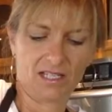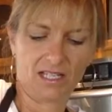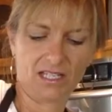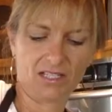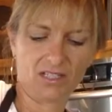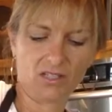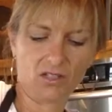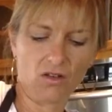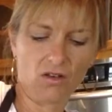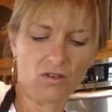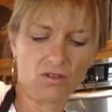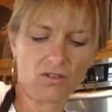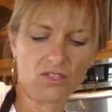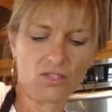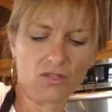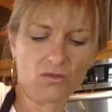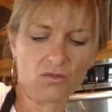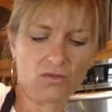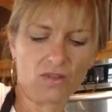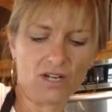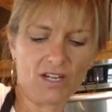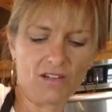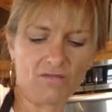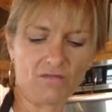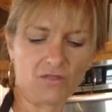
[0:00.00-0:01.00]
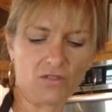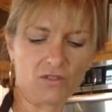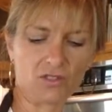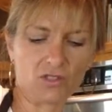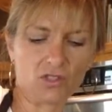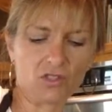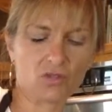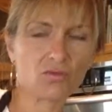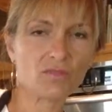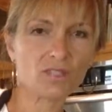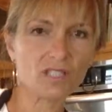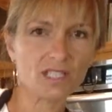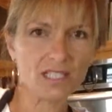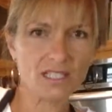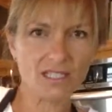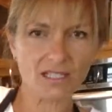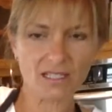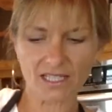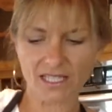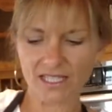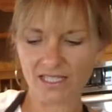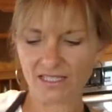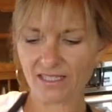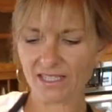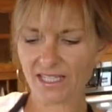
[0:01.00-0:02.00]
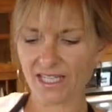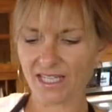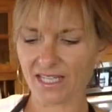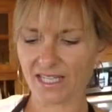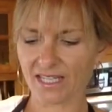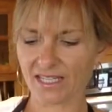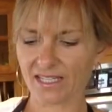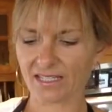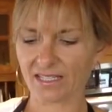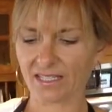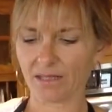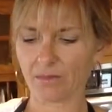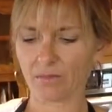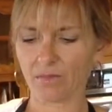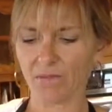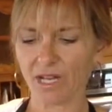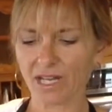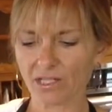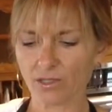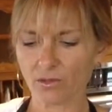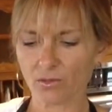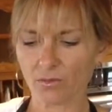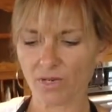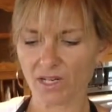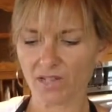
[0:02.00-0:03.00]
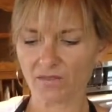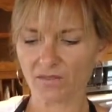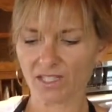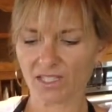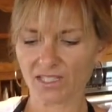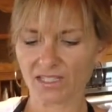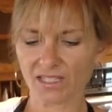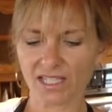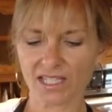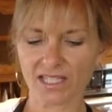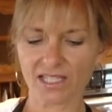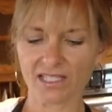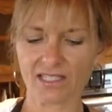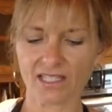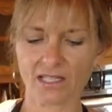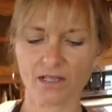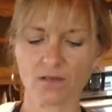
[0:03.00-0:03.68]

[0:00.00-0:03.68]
It's also great for drizzling things and microwaving things,